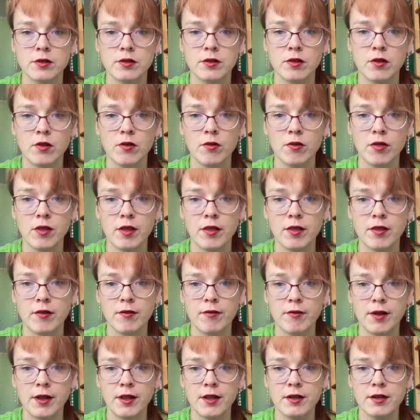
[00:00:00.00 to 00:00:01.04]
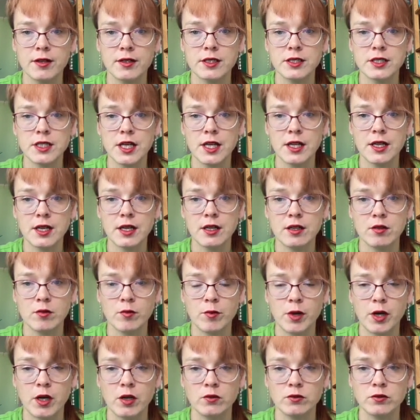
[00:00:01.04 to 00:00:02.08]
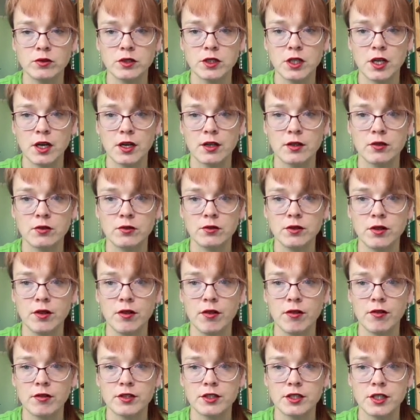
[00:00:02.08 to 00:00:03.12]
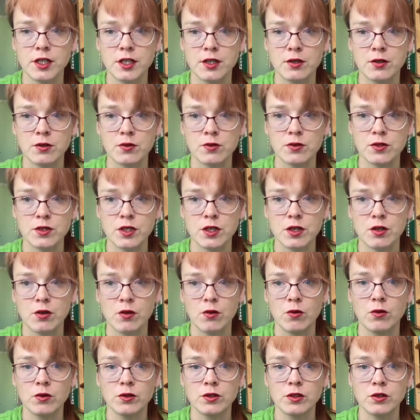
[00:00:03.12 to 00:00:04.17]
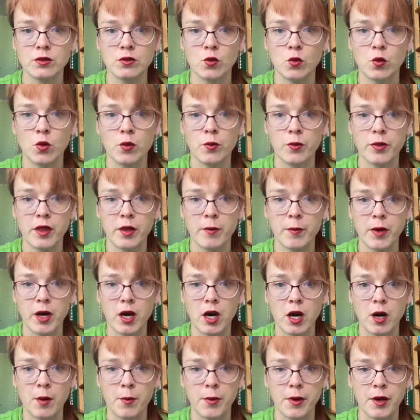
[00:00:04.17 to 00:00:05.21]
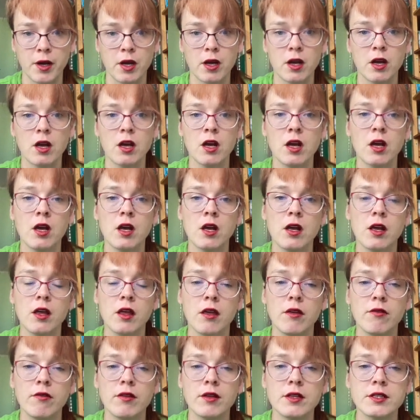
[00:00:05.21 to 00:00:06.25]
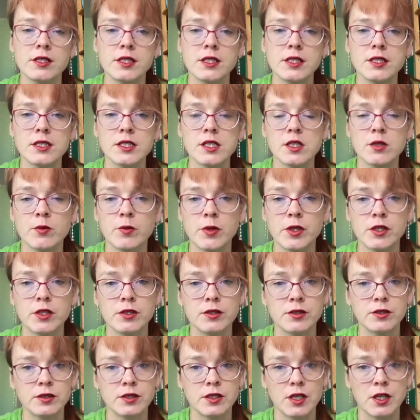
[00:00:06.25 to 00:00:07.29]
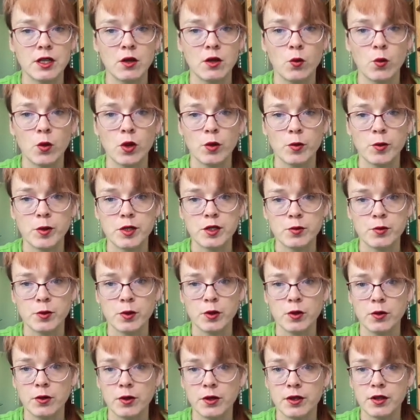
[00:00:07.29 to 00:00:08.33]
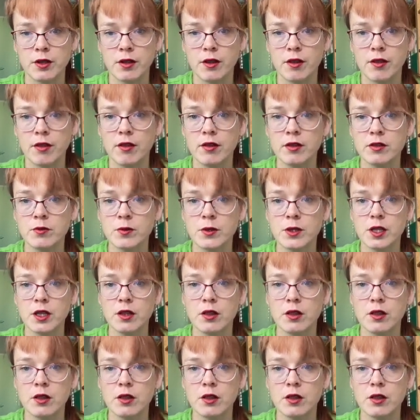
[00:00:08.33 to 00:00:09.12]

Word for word: so that the radar antenna and mount are not in the shadows in order to warm them up. If the 16-meter antenna will be deployed, this will